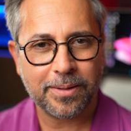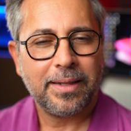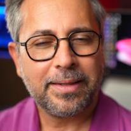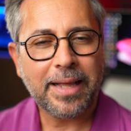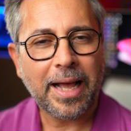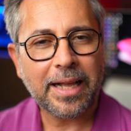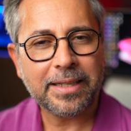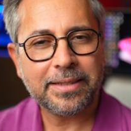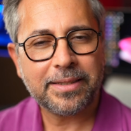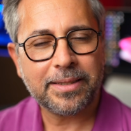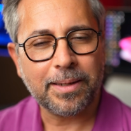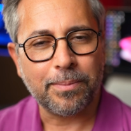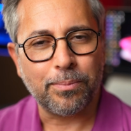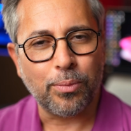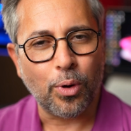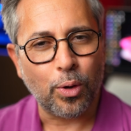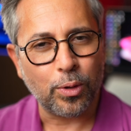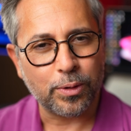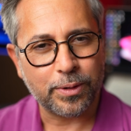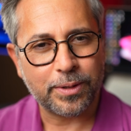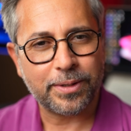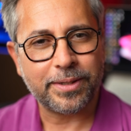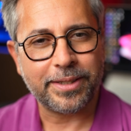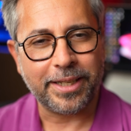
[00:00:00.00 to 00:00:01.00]
That's a
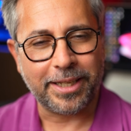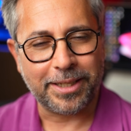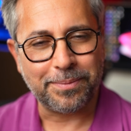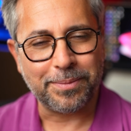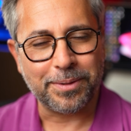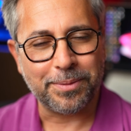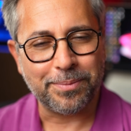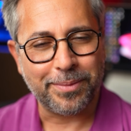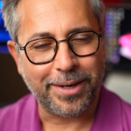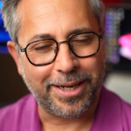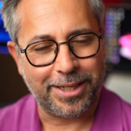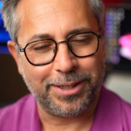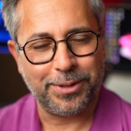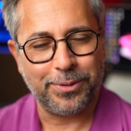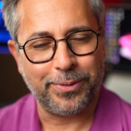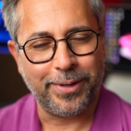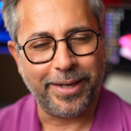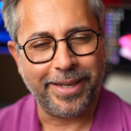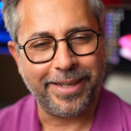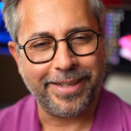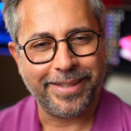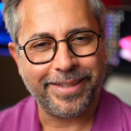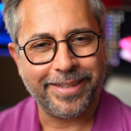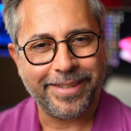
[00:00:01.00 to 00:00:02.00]
bold statement, by the
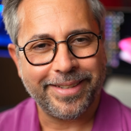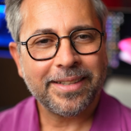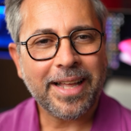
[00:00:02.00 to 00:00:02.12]
way.